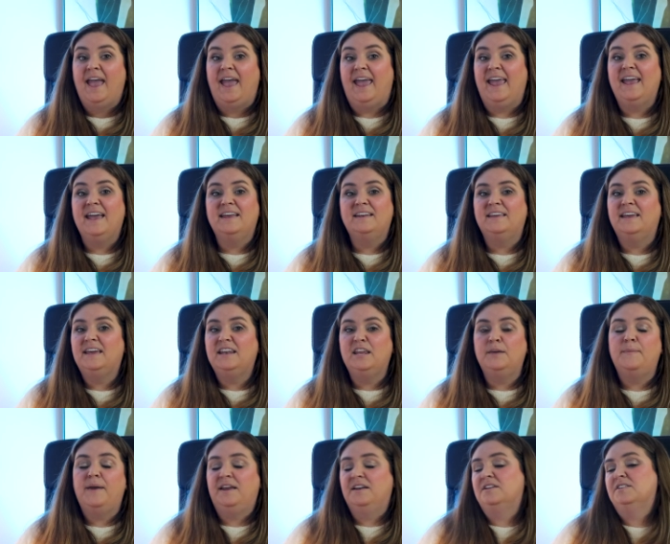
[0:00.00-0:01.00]
and
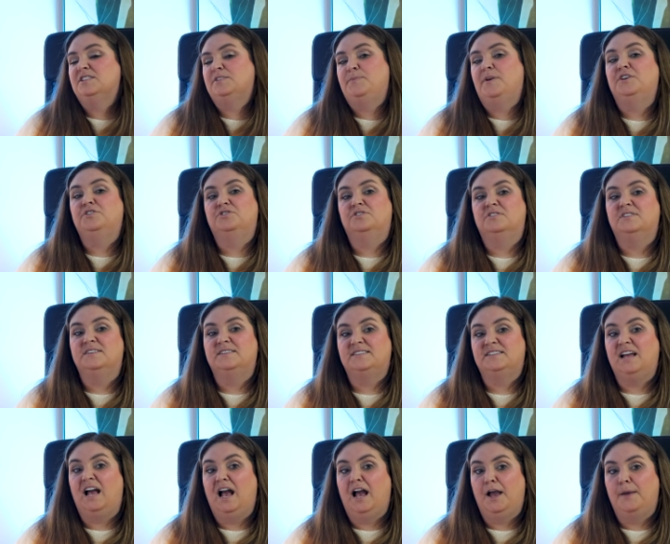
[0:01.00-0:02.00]
any maintenance specialist
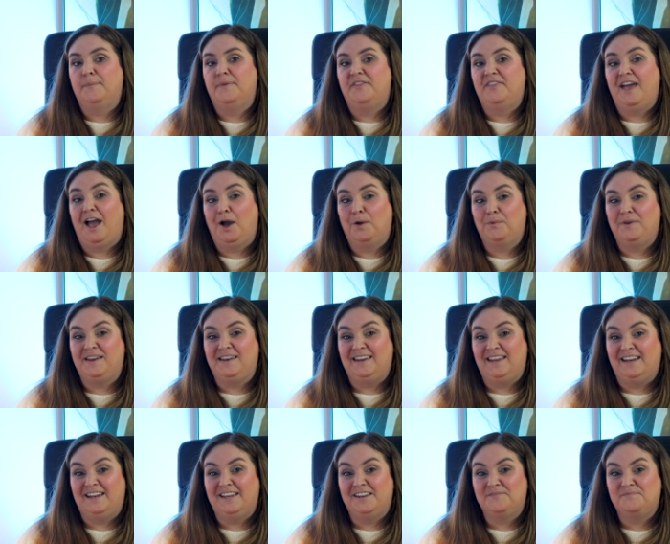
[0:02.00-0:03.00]
time that we
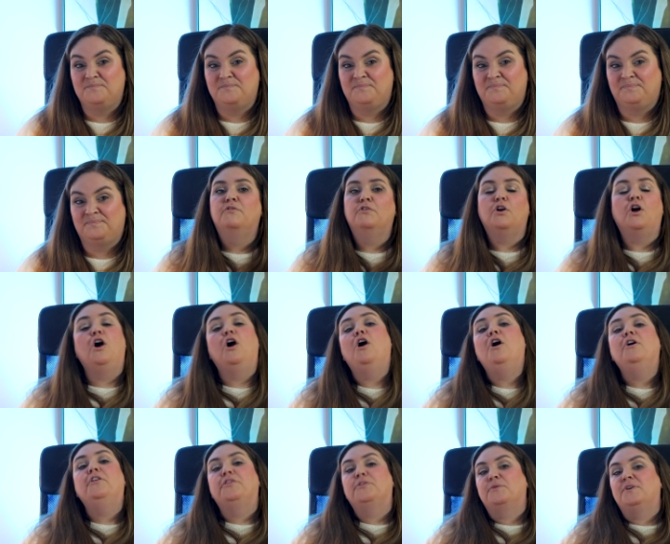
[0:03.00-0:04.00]
needed. For
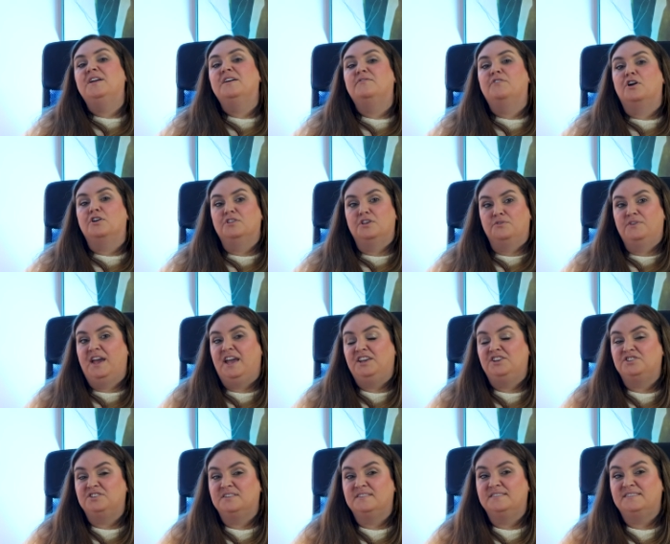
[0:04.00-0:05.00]
all 3 of our
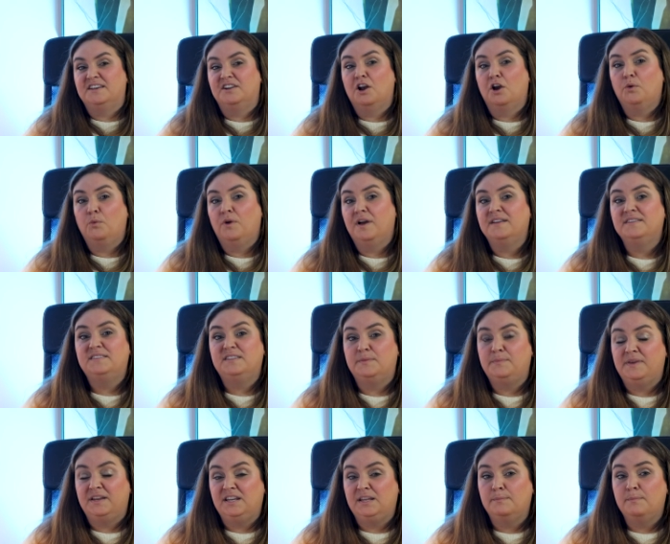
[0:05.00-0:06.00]
locations in our
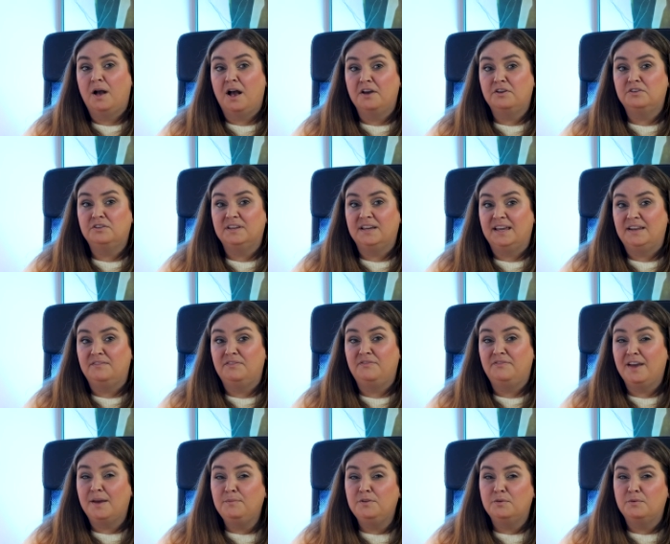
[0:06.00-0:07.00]
one-to-many model in
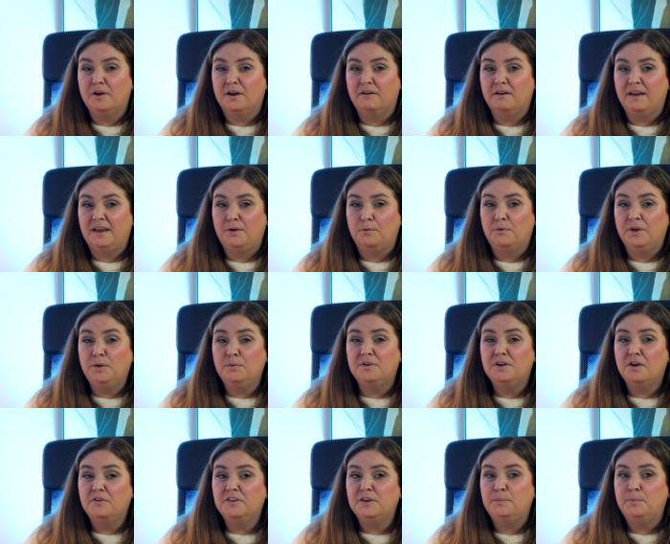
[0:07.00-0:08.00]
February, we
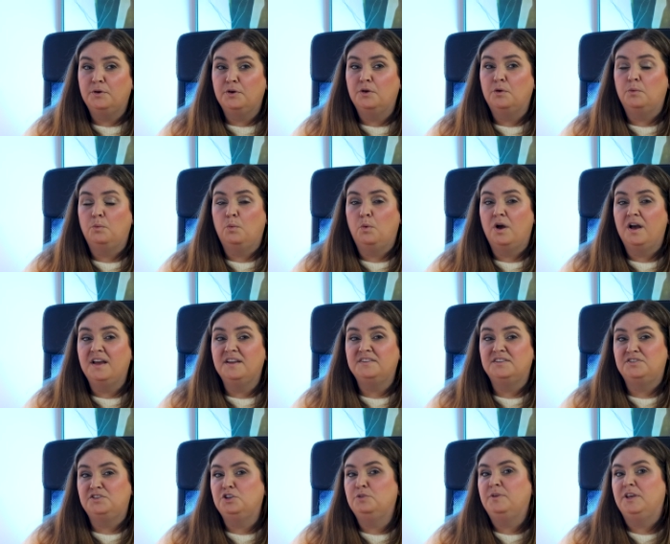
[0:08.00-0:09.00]
would only put 1
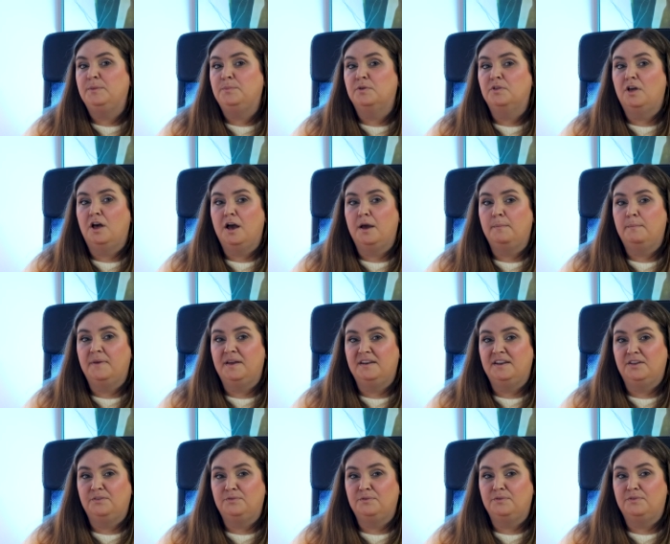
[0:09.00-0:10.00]
to 2 people on
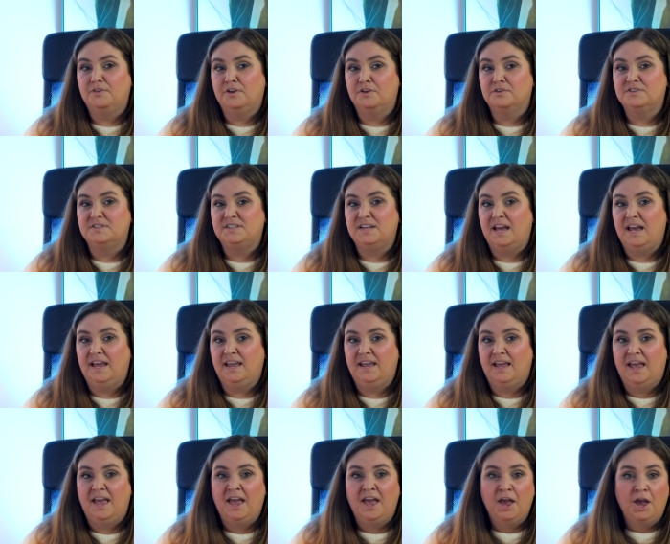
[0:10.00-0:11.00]
Monday through
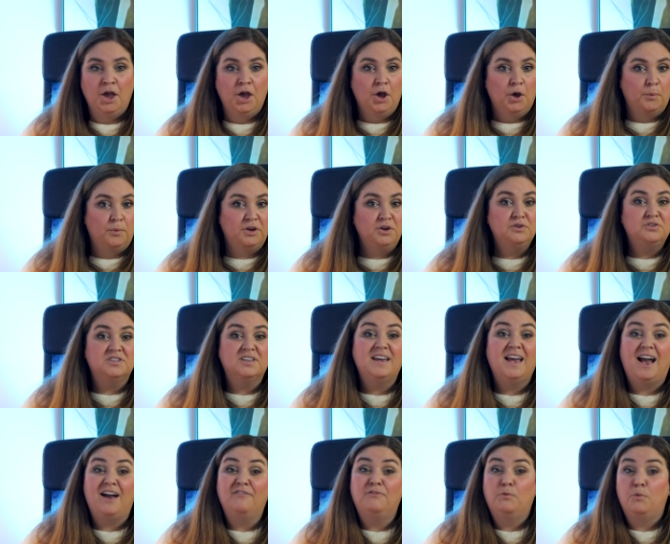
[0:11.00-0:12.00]
Thursday. We
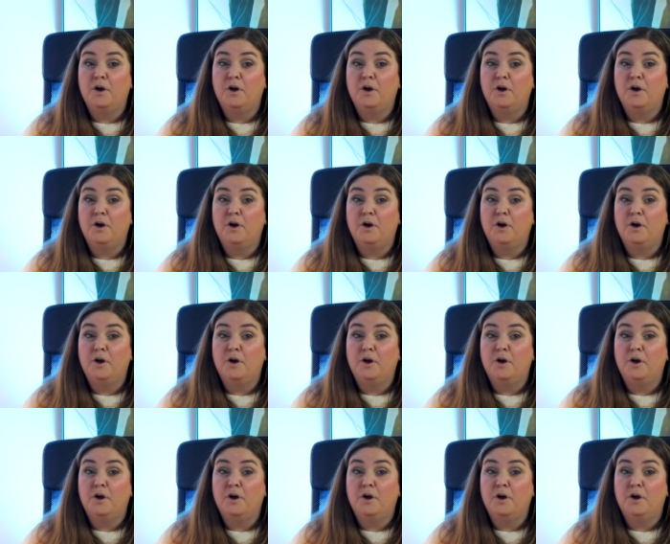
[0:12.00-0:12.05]
usually have